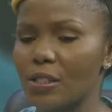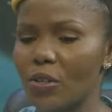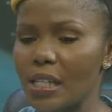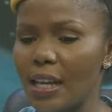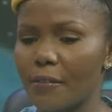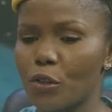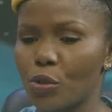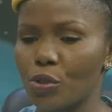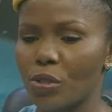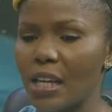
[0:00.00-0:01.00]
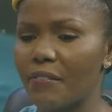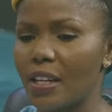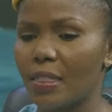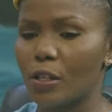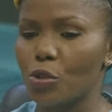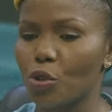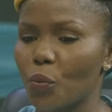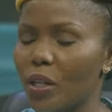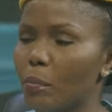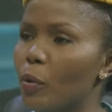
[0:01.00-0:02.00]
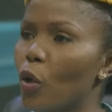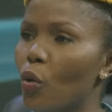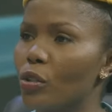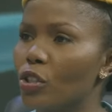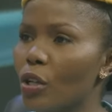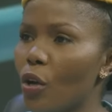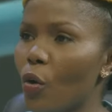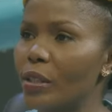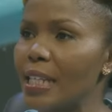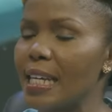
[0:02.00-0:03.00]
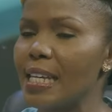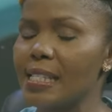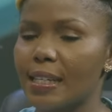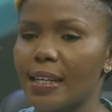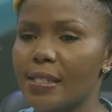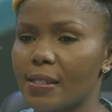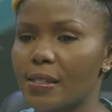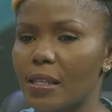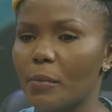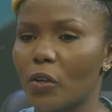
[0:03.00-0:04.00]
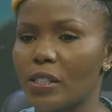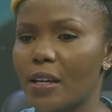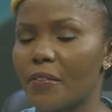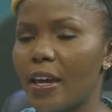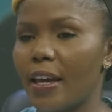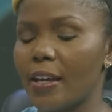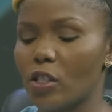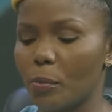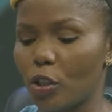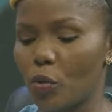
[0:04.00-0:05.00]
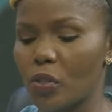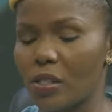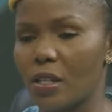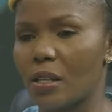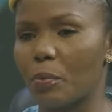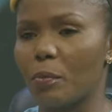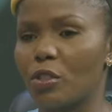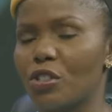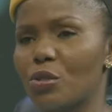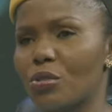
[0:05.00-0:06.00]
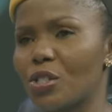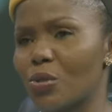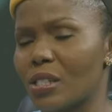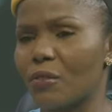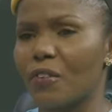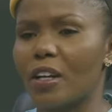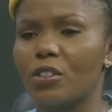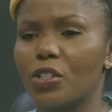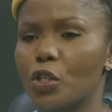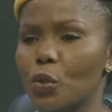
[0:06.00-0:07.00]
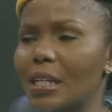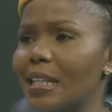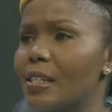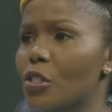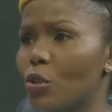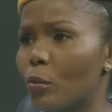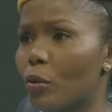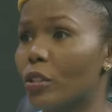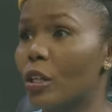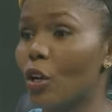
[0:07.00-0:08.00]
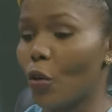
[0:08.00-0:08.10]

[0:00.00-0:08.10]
does, it have, does it have anything to do with the blood or the internal system? Because I've heard somebody who says that probably you need to detoxify, you need oh, to yes. cleanse I said blood. it here.